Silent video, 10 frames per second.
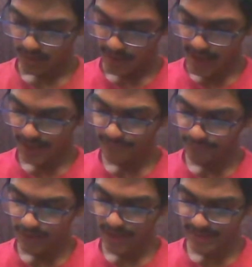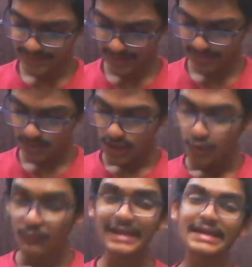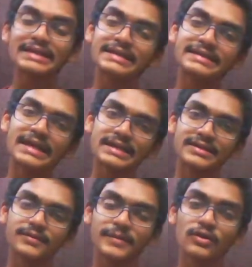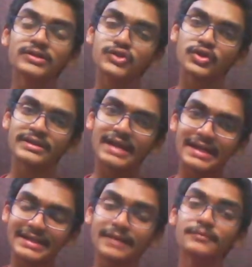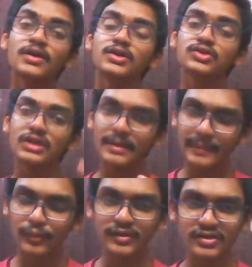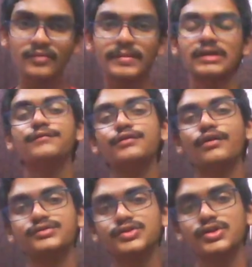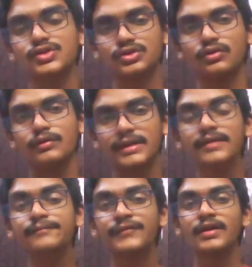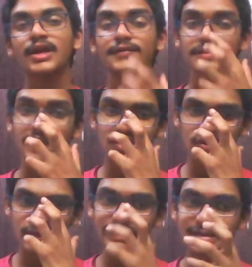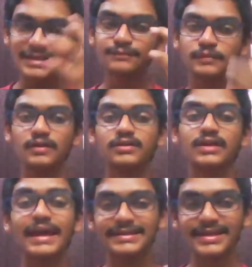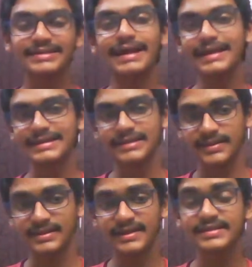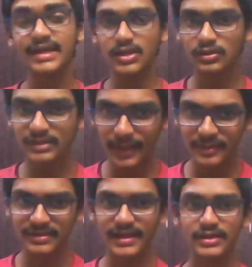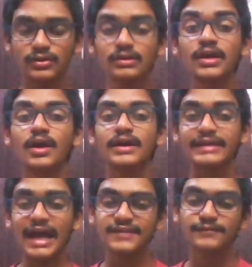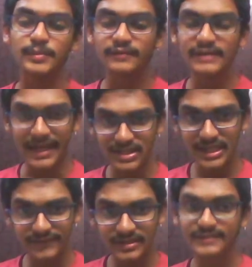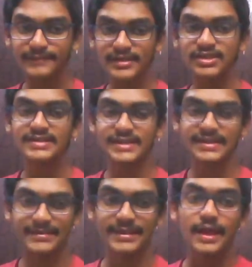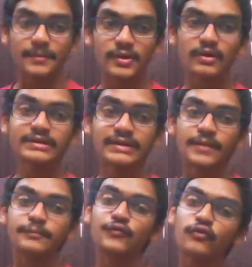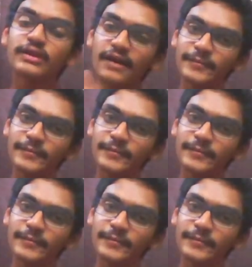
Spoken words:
and for STs. Why their seats are reserved? Because during that time, during the process of making of the constitution only, it was made sure that these SCs and STs, that is scheduled tribes and scheduled caste people, were actually given special seats. Because before they have